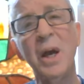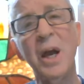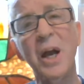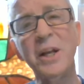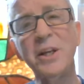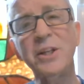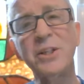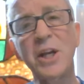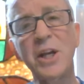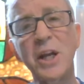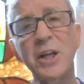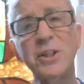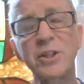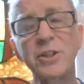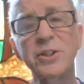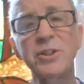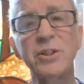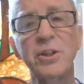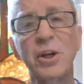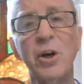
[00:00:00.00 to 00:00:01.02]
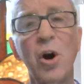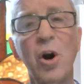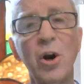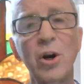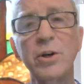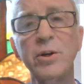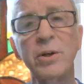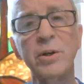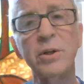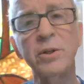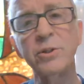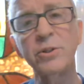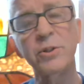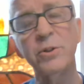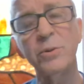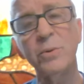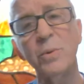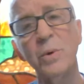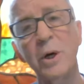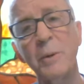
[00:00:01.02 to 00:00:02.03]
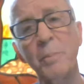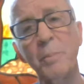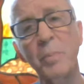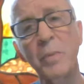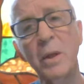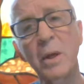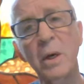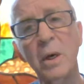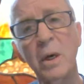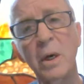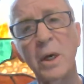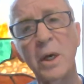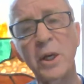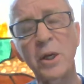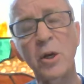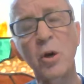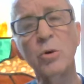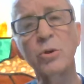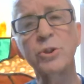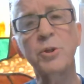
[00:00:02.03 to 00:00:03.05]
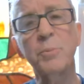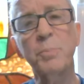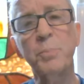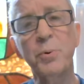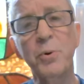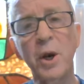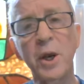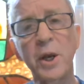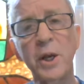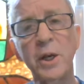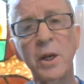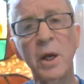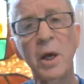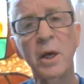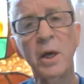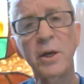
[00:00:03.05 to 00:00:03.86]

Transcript: And he takes us to the garden to, he goes to pray.